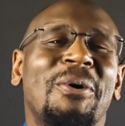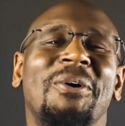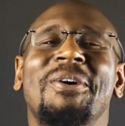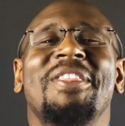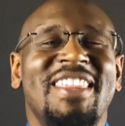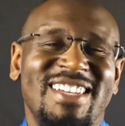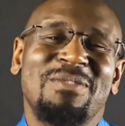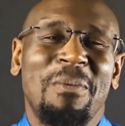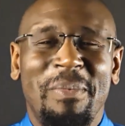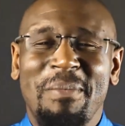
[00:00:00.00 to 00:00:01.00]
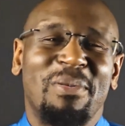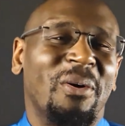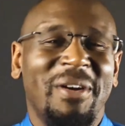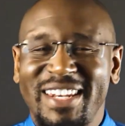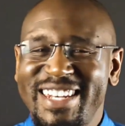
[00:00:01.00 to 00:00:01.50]
All this will be
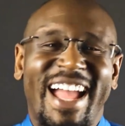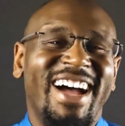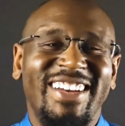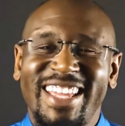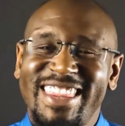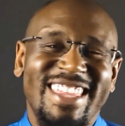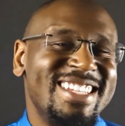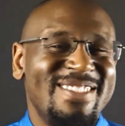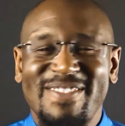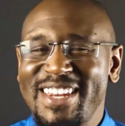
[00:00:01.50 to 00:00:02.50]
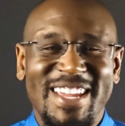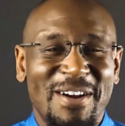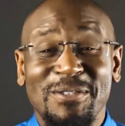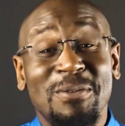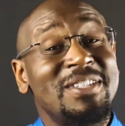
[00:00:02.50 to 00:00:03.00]
broken down in this
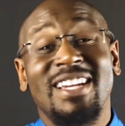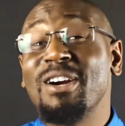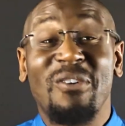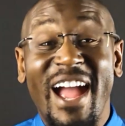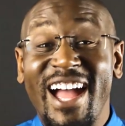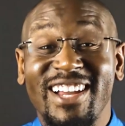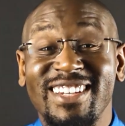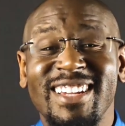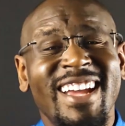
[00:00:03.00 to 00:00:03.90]
video, so stick around.